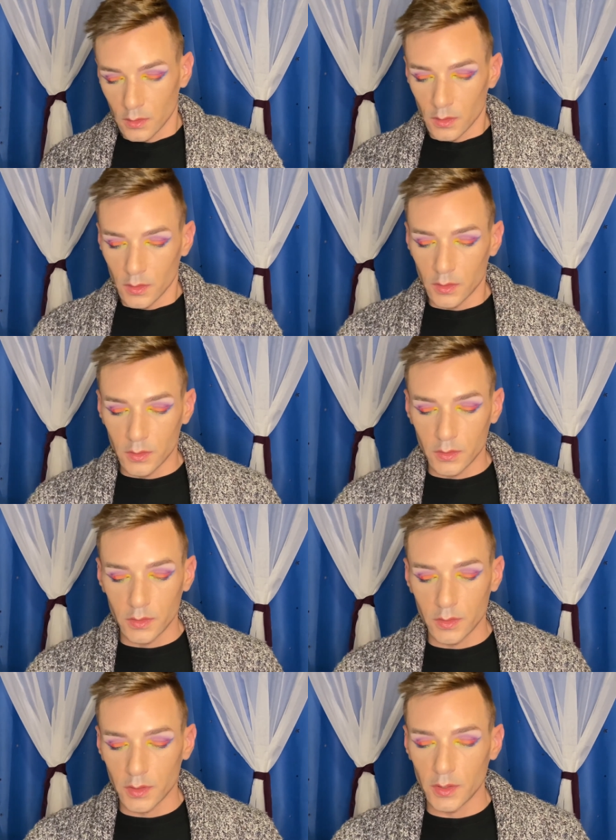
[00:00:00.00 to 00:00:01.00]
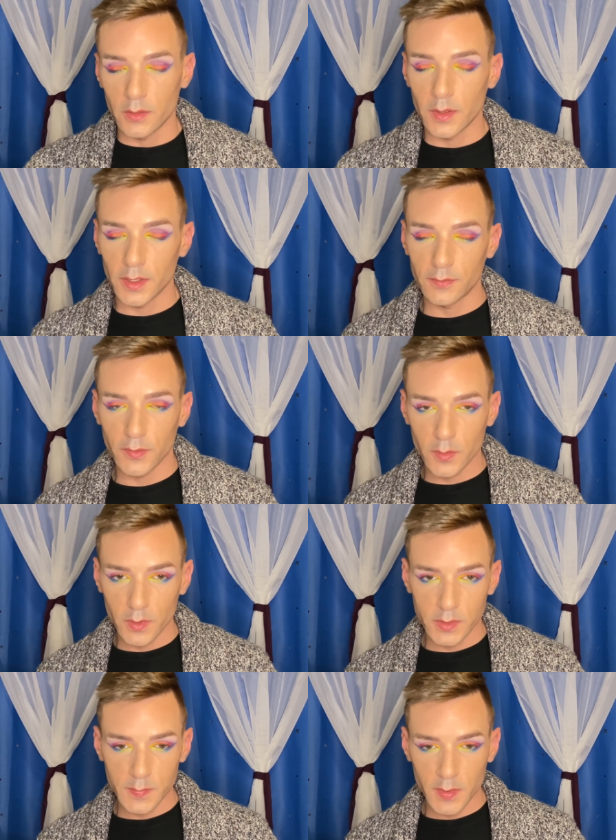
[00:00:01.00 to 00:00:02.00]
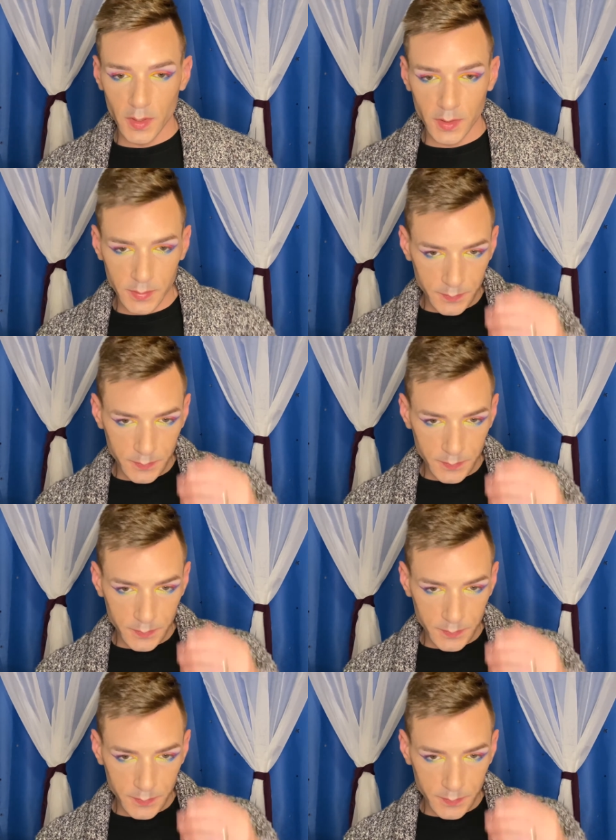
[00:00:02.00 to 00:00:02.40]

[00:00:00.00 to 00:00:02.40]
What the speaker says: Oh, are y'all ready for the worst part?